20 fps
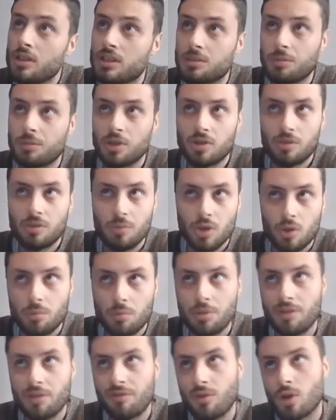It's possible to
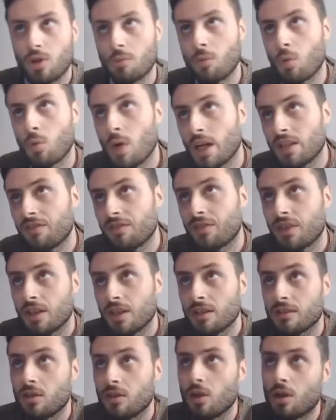perform wide
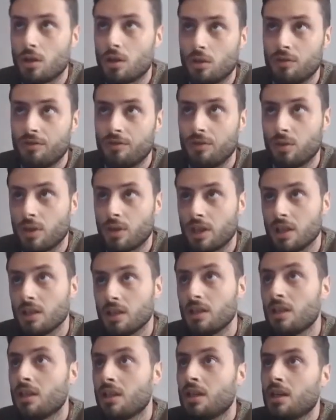field or
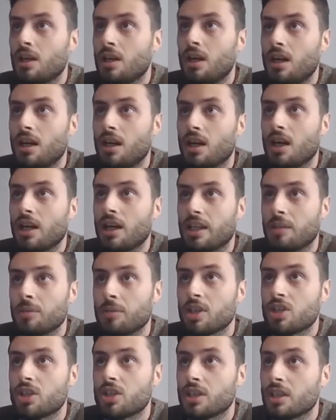confocal
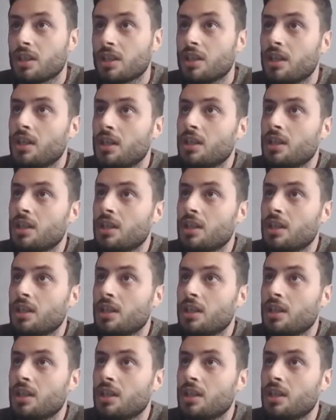imaging.